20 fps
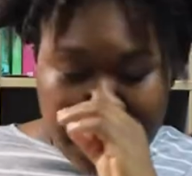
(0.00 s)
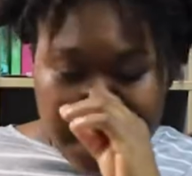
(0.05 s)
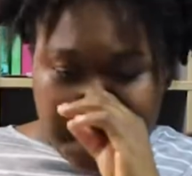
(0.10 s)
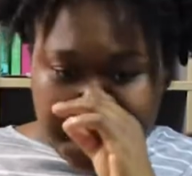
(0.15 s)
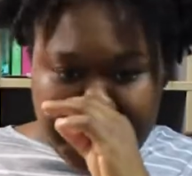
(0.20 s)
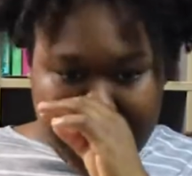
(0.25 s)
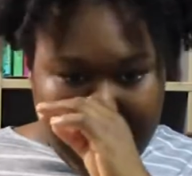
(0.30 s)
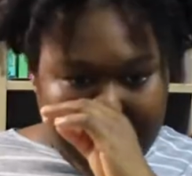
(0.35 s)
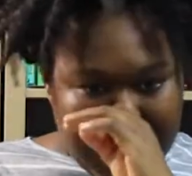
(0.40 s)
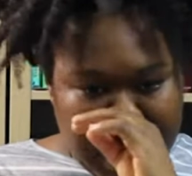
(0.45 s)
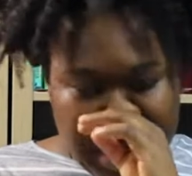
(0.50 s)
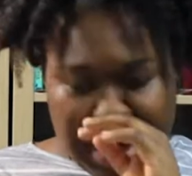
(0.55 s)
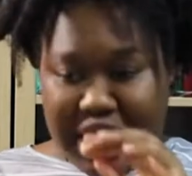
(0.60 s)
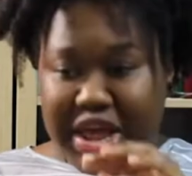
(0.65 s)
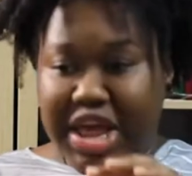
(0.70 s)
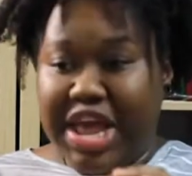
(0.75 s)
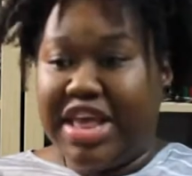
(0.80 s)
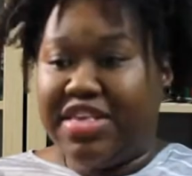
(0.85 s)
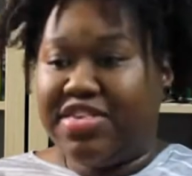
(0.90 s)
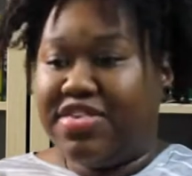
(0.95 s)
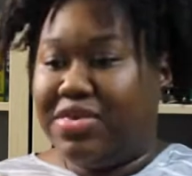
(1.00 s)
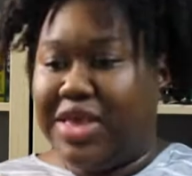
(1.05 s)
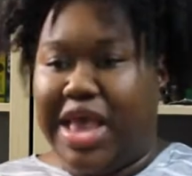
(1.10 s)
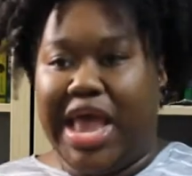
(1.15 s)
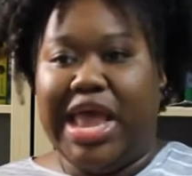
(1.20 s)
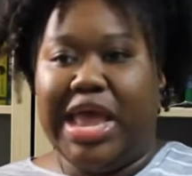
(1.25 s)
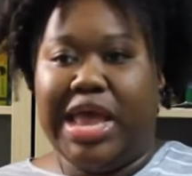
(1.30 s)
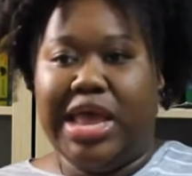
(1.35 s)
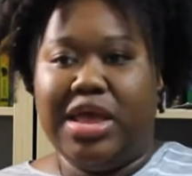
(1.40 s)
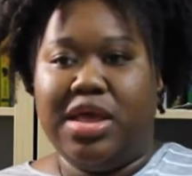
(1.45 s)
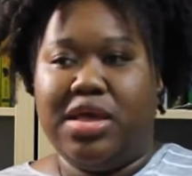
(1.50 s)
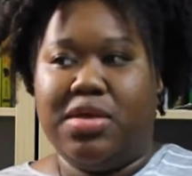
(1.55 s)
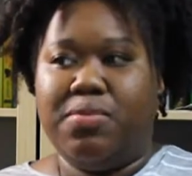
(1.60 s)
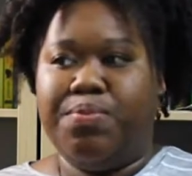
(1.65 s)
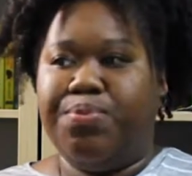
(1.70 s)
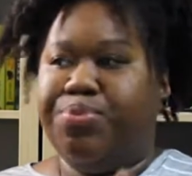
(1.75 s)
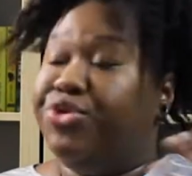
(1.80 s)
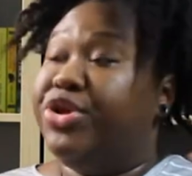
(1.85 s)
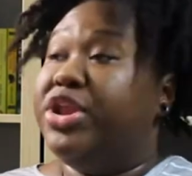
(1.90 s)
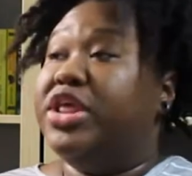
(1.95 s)
But it's a
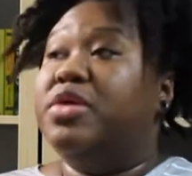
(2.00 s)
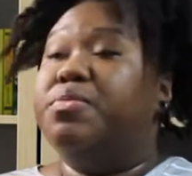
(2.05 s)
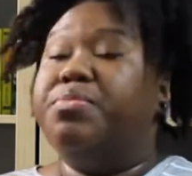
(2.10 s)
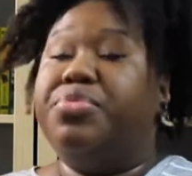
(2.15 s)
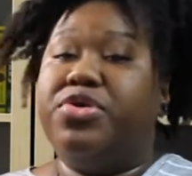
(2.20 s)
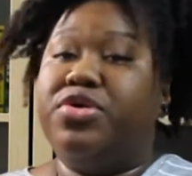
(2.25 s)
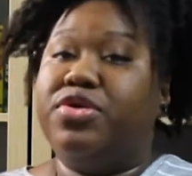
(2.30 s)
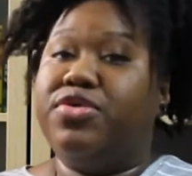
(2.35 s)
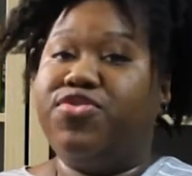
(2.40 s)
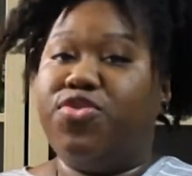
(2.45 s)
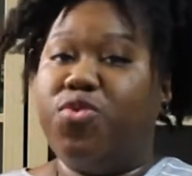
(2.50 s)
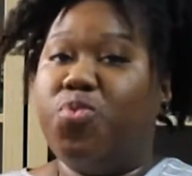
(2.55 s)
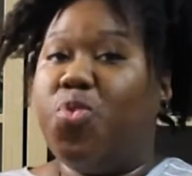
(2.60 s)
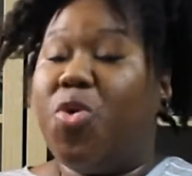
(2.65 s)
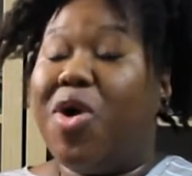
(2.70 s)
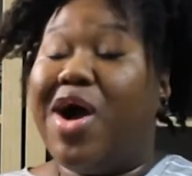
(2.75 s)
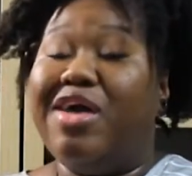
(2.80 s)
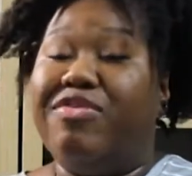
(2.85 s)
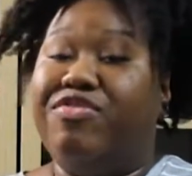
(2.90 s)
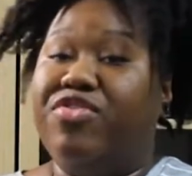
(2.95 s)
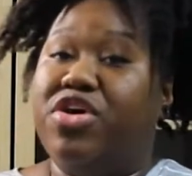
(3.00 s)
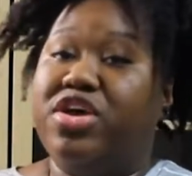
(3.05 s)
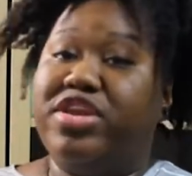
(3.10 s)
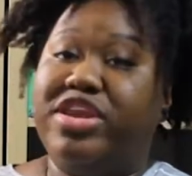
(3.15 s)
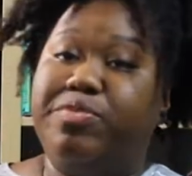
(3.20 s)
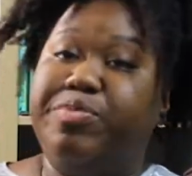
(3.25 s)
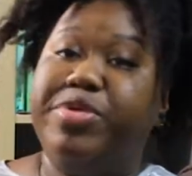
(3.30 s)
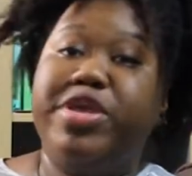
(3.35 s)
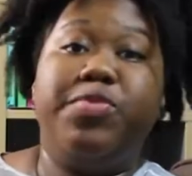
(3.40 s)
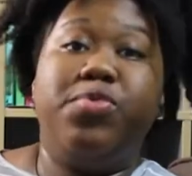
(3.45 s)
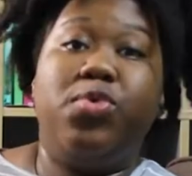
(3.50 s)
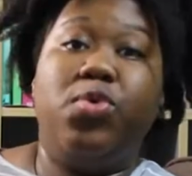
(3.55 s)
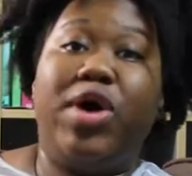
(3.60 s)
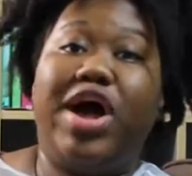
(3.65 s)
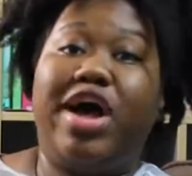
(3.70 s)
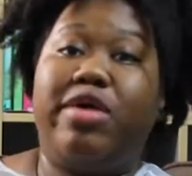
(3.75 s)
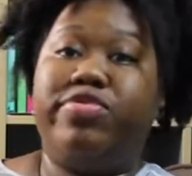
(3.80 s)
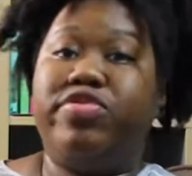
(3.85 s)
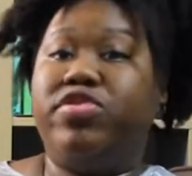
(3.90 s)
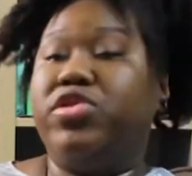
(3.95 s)
brilliant book from what I've heard, and people
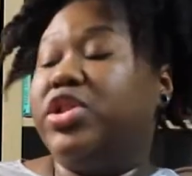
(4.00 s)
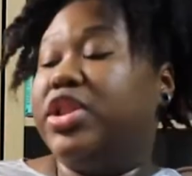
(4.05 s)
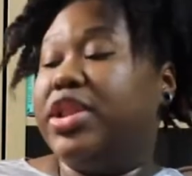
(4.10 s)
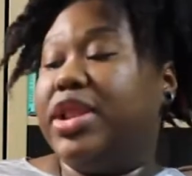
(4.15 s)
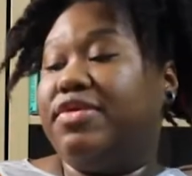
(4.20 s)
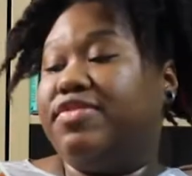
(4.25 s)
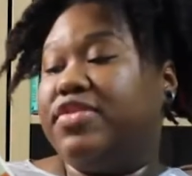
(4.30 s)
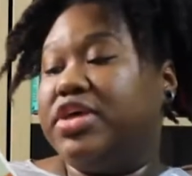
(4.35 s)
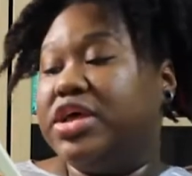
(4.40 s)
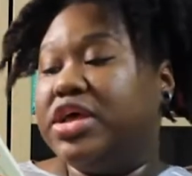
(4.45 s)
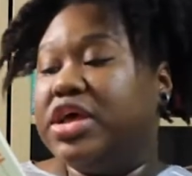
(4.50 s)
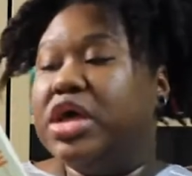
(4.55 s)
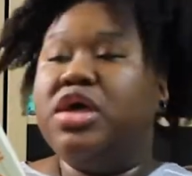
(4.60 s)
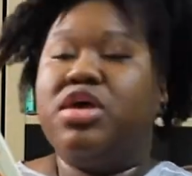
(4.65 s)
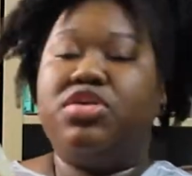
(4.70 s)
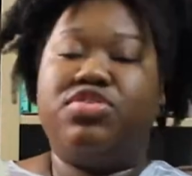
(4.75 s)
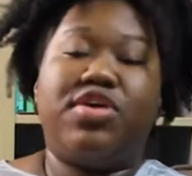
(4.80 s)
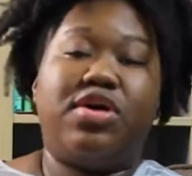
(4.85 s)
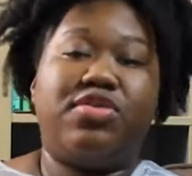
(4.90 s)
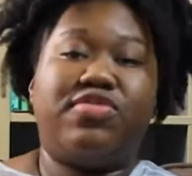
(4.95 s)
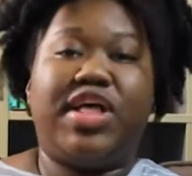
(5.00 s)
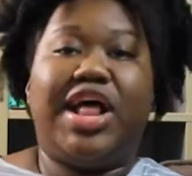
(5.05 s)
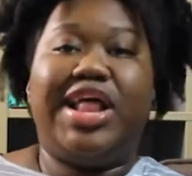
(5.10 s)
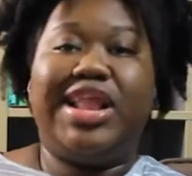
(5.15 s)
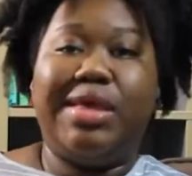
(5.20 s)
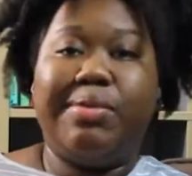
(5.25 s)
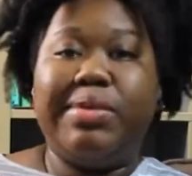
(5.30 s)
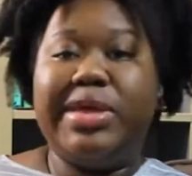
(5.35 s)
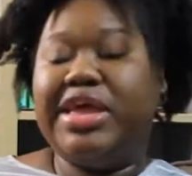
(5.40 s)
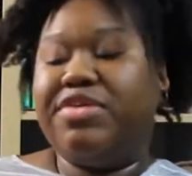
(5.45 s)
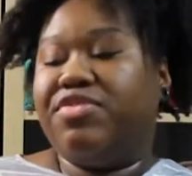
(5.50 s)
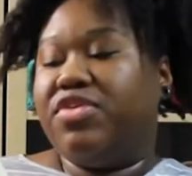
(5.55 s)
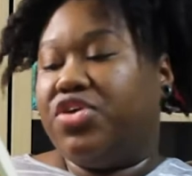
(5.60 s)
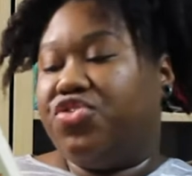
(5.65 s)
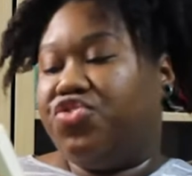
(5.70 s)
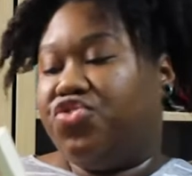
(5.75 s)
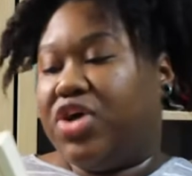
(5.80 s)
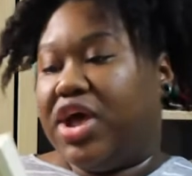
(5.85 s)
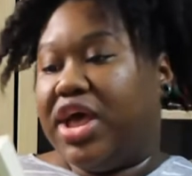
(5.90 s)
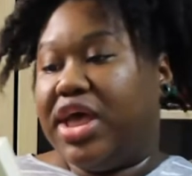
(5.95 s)
absolutely love it. So I was like, let me give it a
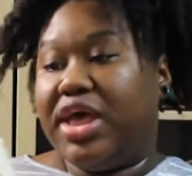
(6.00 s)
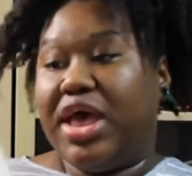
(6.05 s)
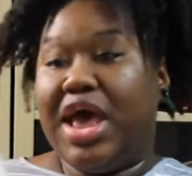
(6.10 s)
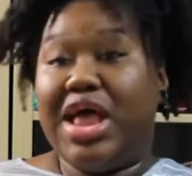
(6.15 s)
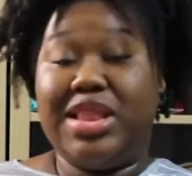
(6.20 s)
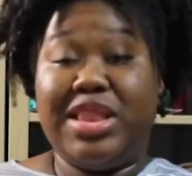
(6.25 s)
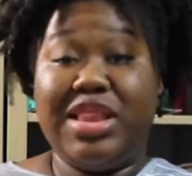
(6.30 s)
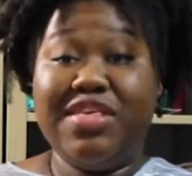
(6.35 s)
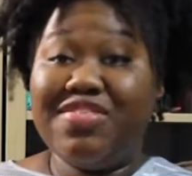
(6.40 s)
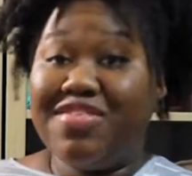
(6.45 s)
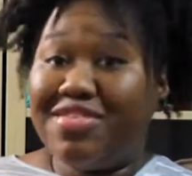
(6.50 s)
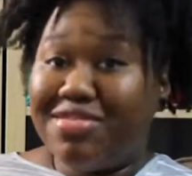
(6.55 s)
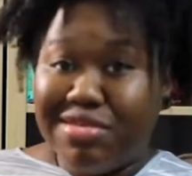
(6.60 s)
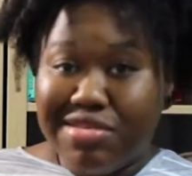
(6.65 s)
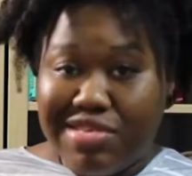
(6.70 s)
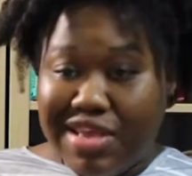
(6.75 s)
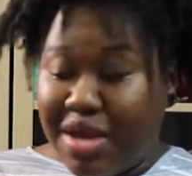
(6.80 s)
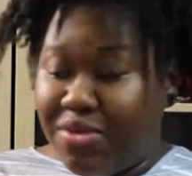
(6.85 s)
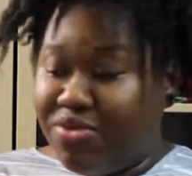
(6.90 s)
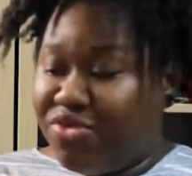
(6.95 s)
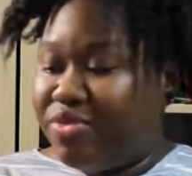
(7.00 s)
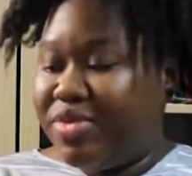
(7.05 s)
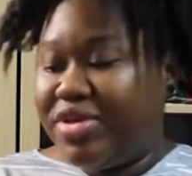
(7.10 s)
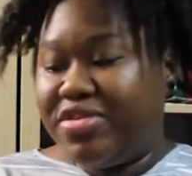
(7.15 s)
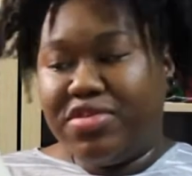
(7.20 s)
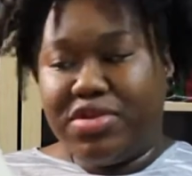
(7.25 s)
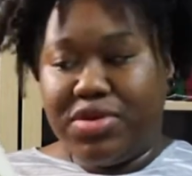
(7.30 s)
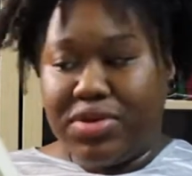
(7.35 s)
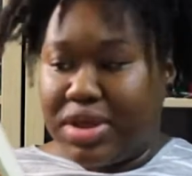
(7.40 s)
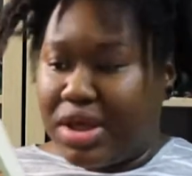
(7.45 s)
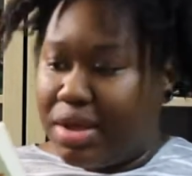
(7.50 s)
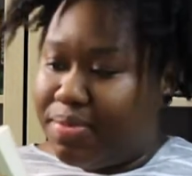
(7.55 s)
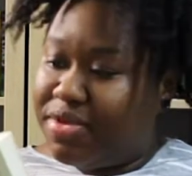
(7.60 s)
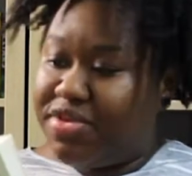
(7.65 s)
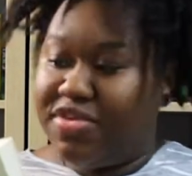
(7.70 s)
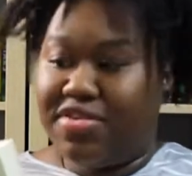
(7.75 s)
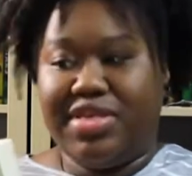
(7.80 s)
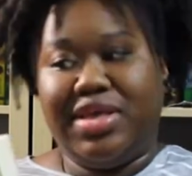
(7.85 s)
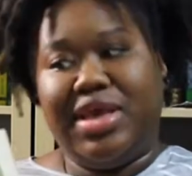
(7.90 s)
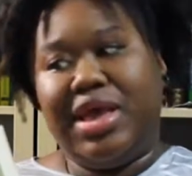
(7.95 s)
try, and this is the time for me to do it
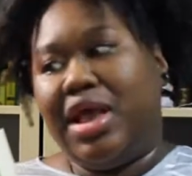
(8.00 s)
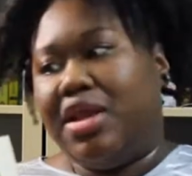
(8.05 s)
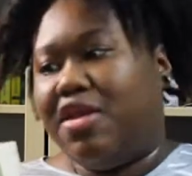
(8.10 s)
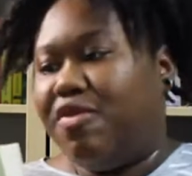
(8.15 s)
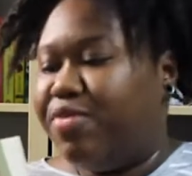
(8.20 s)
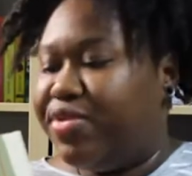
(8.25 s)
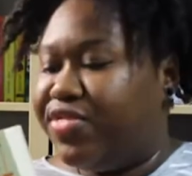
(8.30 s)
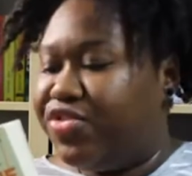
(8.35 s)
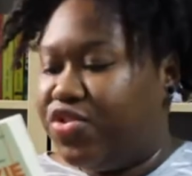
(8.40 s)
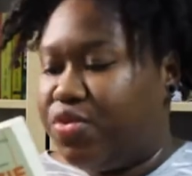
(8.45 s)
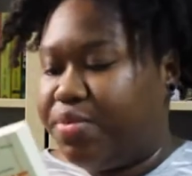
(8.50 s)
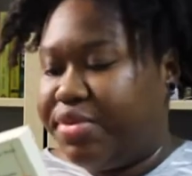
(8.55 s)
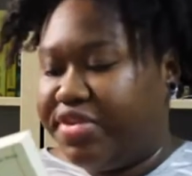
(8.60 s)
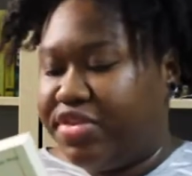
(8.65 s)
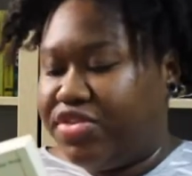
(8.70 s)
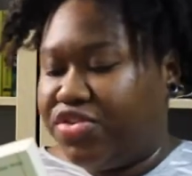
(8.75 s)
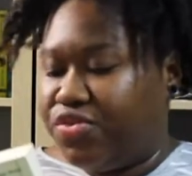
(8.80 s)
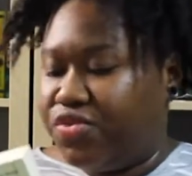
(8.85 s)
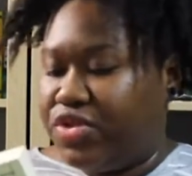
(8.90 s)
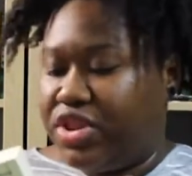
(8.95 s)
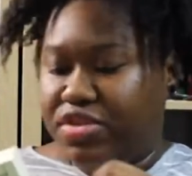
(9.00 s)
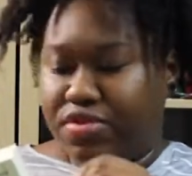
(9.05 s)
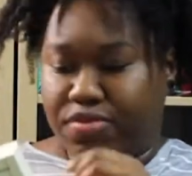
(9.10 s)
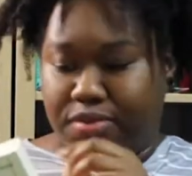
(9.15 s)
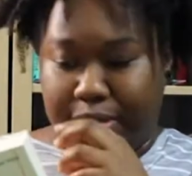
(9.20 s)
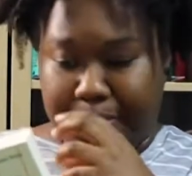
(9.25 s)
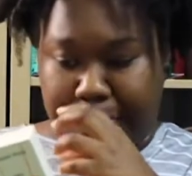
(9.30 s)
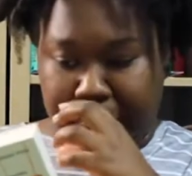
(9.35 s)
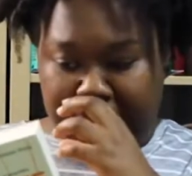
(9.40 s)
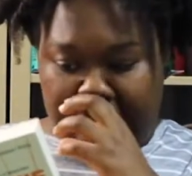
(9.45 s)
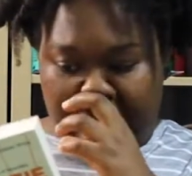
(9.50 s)
because again, I've been too busy to read this one.